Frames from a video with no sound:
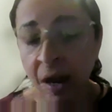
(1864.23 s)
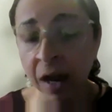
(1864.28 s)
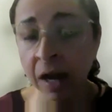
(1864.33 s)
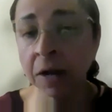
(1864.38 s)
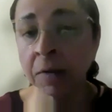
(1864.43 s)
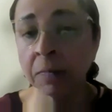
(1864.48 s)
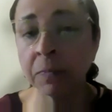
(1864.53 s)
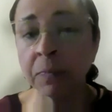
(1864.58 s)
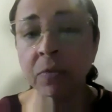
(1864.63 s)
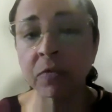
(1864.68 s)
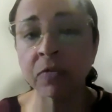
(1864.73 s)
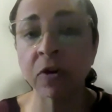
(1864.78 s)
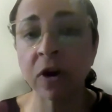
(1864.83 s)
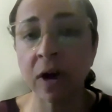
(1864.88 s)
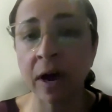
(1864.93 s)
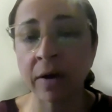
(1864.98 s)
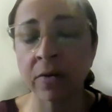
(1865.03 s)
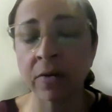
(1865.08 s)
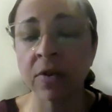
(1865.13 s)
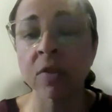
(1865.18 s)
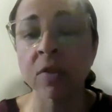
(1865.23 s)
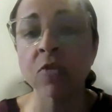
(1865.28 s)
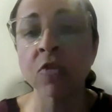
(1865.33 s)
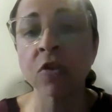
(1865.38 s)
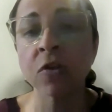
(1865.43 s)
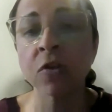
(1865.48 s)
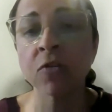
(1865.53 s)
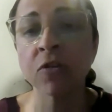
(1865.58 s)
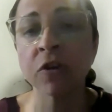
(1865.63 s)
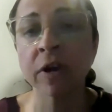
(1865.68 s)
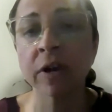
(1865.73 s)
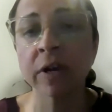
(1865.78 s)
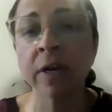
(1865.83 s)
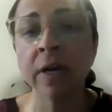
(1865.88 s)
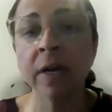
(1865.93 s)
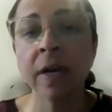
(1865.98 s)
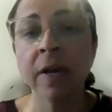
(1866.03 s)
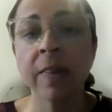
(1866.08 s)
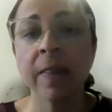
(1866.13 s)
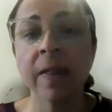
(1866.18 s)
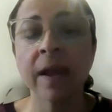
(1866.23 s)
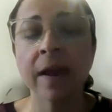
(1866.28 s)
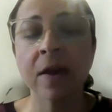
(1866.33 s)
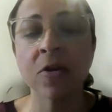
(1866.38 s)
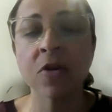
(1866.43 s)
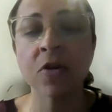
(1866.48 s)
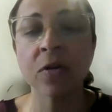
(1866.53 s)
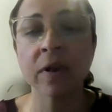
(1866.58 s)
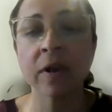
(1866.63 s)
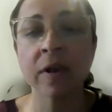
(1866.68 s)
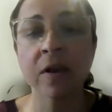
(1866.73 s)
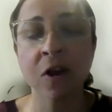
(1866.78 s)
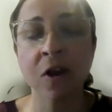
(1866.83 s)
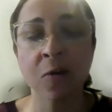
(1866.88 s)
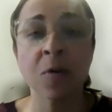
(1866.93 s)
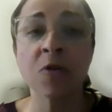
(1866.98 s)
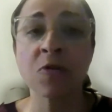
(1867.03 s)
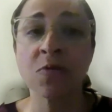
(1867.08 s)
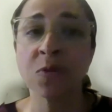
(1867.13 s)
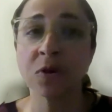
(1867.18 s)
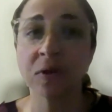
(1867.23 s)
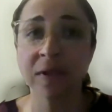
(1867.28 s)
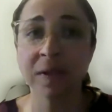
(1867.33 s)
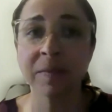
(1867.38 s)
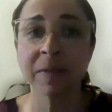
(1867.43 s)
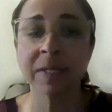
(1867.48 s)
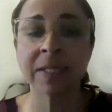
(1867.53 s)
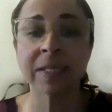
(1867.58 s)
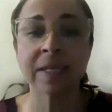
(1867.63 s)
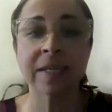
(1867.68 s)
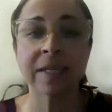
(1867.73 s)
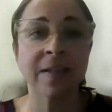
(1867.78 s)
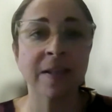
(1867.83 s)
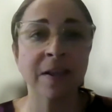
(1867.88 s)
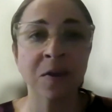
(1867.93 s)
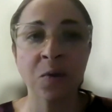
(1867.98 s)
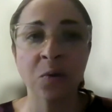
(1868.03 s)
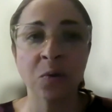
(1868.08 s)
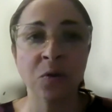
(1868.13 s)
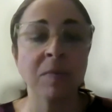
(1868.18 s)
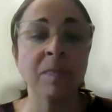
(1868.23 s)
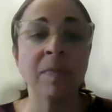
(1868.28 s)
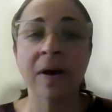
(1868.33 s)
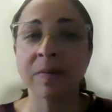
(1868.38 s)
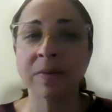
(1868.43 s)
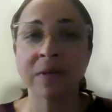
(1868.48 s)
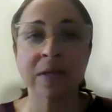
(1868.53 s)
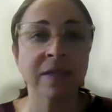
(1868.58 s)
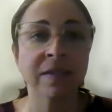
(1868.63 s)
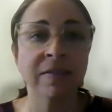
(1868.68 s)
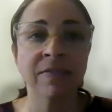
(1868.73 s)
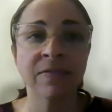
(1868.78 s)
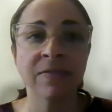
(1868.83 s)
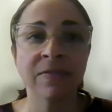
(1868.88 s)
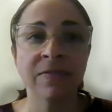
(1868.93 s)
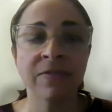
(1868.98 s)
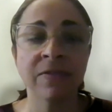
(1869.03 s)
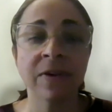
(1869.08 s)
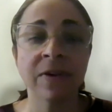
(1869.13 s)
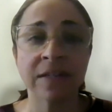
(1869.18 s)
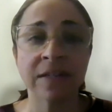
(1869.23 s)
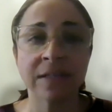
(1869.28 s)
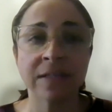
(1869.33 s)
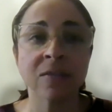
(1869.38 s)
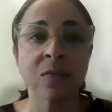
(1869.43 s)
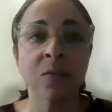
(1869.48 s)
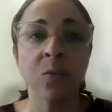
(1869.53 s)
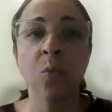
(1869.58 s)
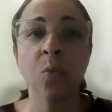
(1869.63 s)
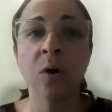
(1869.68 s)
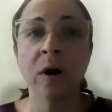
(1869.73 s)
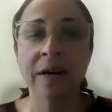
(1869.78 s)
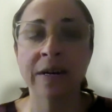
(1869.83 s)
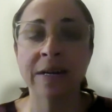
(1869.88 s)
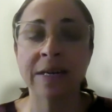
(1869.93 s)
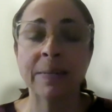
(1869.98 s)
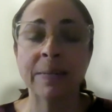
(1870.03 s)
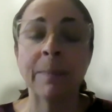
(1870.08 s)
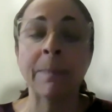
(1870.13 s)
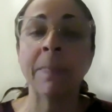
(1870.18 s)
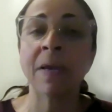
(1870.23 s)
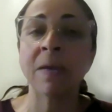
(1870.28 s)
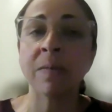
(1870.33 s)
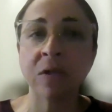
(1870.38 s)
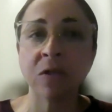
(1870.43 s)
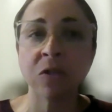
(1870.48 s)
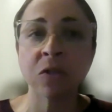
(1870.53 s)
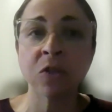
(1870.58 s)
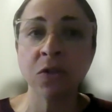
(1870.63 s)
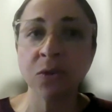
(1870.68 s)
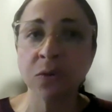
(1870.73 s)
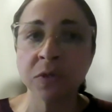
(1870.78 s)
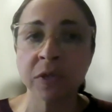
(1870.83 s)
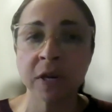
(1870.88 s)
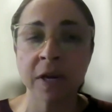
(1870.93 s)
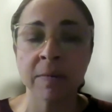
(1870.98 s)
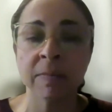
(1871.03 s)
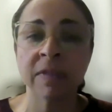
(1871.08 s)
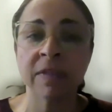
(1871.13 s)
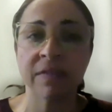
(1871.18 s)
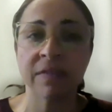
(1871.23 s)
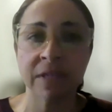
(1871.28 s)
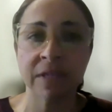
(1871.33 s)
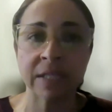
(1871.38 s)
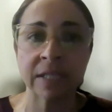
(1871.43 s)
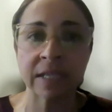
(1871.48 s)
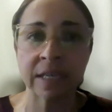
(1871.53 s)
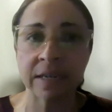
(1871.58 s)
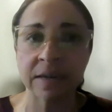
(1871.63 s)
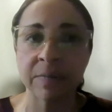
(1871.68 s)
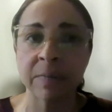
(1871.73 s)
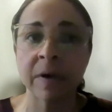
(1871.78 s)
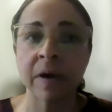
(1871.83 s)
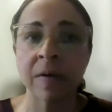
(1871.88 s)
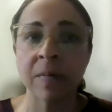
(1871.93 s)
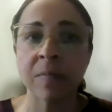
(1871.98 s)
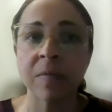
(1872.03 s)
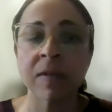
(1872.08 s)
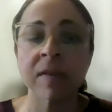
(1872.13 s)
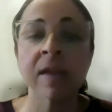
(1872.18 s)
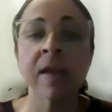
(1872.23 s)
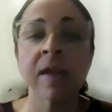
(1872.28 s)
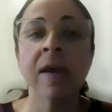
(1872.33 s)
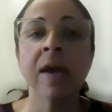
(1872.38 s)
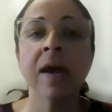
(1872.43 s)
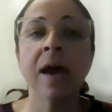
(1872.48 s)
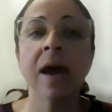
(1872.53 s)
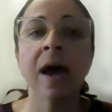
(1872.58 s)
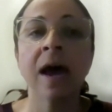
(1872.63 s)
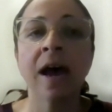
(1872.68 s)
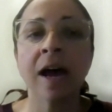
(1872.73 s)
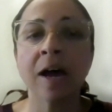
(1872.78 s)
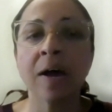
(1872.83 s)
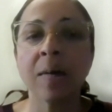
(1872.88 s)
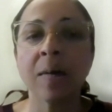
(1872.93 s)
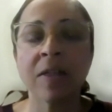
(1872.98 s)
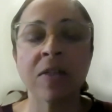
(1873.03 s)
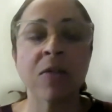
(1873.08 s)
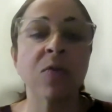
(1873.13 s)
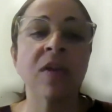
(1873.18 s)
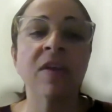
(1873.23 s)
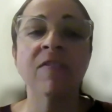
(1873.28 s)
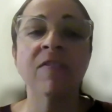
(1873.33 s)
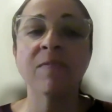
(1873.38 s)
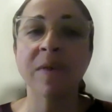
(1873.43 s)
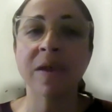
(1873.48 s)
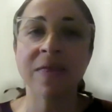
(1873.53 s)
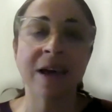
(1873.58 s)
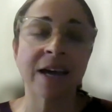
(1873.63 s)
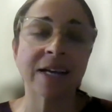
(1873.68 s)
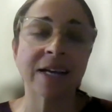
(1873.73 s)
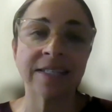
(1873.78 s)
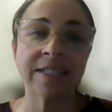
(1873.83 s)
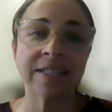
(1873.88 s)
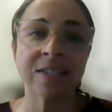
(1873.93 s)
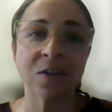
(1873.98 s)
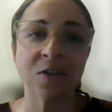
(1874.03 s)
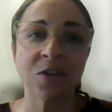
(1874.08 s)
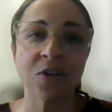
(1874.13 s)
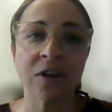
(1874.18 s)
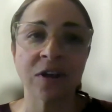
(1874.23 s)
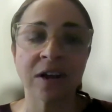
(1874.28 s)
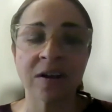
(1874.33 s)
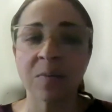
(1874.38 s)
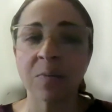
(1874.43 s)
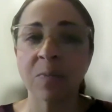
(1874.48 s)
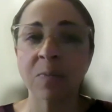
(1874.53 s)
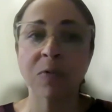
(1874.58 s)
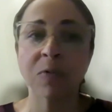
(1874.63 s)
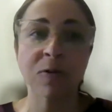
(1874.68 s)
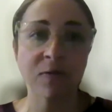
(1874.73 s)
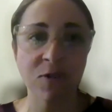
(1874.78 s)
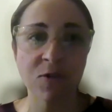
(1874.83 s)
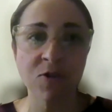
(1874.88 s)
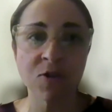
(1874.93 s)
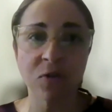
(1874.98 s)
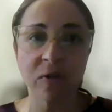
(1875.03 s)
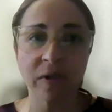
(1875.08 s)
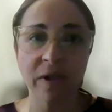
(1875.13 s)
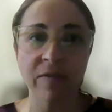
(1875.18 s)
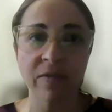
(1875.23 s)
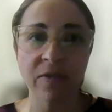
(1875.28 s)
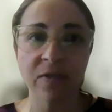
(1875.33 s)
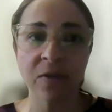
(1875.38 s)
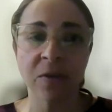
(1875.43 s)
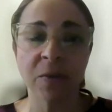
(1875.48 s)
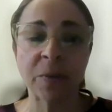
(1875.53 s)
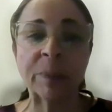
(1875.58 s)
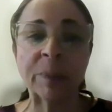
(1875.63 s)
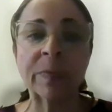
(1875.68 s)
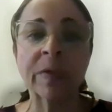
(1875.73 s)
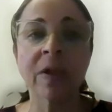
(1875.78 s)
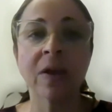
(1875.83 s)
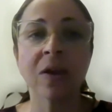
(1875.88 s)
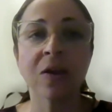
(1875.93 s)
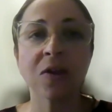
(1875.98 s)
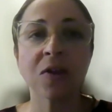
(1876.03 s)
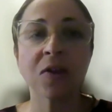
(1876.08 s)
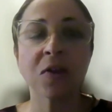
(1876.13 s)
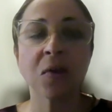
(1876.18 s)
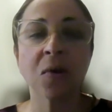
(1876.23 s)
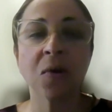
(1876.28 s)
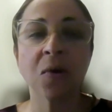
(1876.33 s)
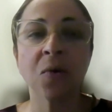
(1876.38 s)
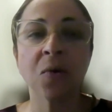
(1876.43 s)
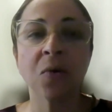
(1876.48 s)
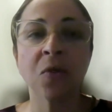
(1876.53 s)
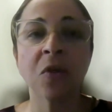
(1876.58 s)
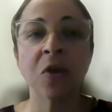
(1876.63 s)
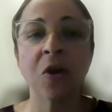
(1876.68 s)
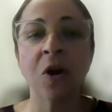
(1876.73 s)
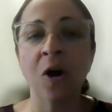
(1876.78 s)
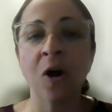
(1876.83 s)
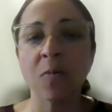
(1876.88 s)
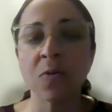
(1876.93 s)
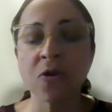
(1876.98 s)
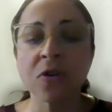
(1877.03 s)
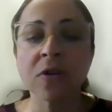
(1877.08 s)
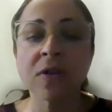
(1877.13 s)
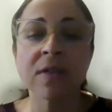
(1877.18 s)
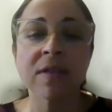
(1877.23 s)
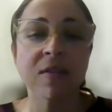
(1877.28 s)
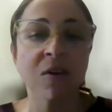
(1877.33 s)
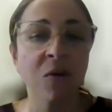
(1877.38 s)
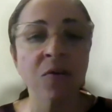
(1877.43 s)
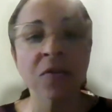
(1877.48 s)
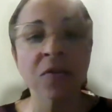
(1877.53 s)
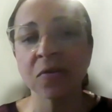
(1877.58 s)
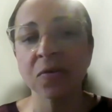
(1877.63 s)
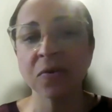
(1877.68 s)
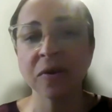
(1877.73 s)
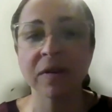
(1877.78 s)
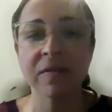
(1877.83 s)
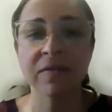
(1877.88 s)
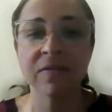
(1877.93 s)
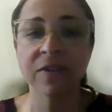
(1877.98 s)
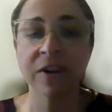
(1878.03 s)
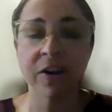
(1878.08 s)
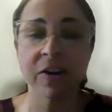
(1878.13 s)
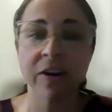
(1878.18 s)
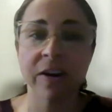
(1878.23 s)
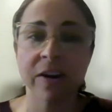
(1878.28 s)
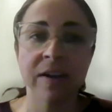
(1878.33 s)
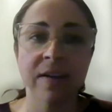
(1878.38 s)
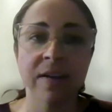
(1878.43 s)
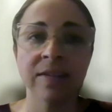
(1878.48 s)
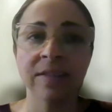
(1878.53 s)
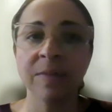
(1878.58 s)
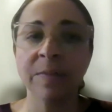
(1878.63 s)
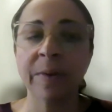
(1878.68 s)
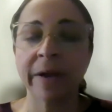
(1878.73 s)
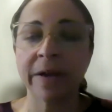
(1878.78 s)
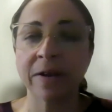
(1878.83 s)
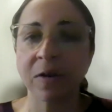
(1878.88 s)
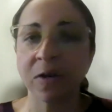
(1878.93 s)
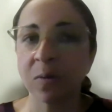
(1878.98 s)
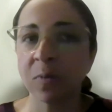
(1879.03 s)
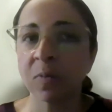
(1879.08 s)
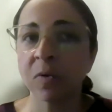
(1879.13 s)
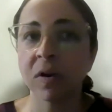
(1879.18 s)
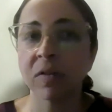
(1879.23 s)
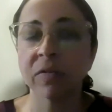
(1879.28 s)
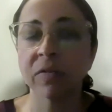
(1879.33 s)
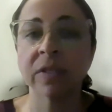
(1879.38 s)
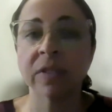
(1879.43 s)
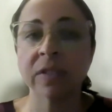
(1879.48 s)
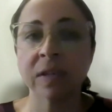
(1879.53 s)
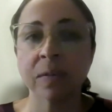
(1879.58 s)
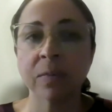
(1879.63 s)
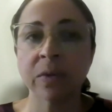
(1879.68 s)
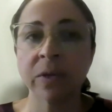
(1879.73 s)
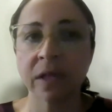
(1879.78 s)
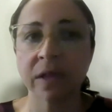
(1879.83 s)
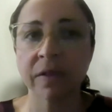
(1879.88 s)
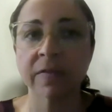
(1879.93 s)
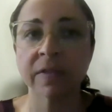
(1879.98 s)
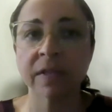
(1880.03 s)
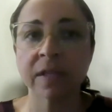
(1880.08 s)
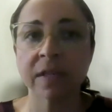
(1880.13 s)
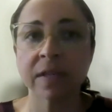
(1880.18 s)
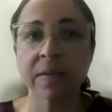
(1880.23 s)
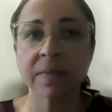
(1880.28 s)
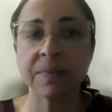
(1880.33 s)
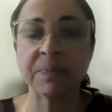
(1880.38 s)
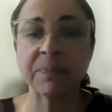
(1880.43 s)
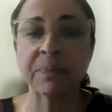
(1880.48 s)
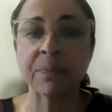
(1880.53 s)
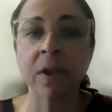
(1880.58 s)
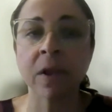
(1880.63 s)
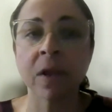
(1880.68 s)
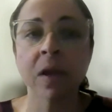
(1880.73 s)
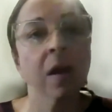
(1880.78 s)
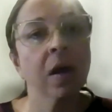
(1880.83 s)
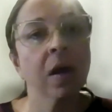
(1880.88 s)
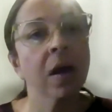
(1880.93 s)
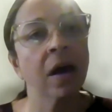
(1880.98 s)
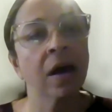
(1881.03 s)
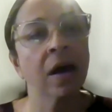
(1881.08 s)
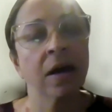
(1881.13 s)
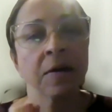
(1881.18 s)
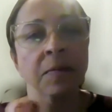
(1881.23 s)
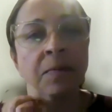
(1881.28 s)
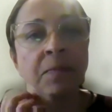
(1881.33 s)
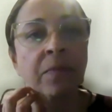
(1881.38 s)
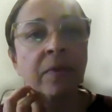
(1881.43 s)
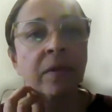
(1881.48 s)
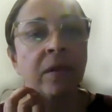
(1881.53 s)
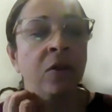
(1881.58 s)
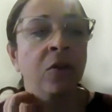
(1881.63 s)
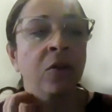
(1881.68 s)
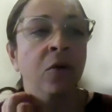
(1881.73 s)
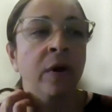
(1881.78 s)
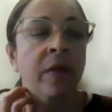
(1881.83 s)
for adults and children, they actually are much more limited and they only publicly fund one, maybe two types of insulin pumps. And so they've made that decision at a provincial level. So the options also can vary depending on the province someone lives in. I